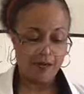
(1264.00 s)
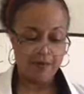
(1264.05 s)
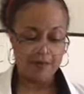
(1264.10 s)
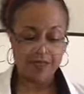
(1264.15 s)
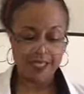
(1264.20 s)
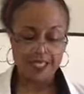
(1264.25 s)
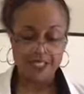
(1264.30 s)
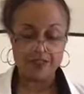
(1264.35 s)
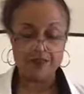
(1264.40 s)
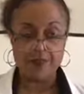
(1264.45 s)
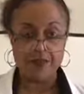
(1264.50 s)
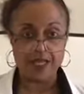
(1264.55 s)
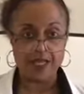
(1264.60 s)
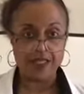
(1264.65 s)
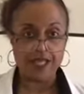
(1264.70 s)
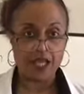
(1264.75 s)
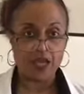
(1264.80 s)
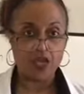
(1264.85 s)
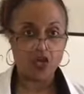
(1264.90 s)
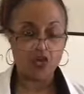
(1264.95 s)
each minute
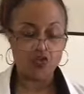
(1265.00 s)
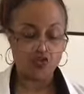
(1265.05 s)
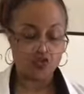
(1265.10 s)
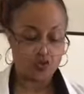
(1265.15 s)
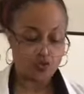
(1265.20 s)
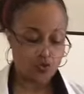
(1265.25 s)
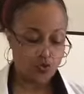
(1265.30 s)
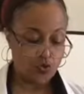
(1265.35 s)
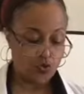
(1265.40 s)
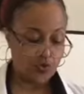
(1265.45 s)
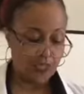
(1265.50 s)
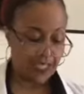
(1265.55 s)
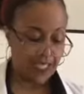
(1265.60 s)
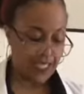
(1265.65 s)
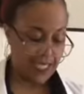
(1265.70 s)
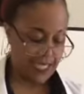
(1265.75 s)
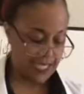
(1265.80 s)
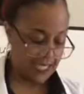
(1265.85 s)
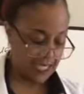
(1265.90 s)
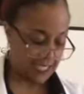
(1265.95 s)
that goes through the
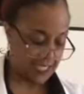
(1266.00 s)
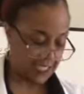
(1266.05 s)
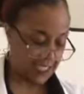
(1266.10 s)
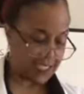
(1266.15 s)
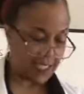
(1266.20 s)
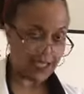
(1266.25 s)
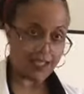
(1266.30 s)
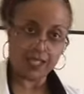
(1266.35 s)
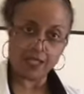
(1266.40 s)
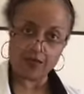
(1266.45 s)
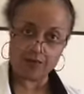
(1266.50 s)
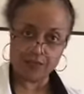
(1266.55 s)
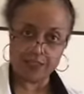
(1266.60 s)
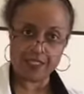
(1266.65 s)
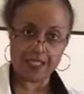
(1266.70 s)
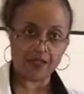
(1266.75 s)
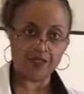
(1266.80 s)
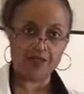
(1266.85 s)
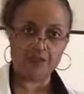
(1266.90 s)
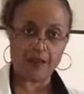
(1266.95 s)
kidneys. I think we
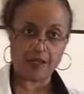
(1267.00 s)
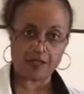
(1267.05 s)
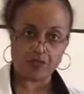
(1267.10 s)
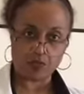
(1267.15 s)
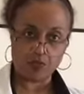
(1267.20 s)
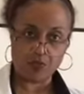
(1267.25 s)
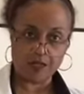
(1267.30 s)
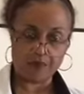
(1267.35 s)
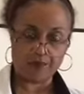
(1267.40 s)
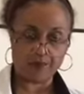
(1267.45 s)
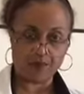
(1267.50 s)
said it was about 20%.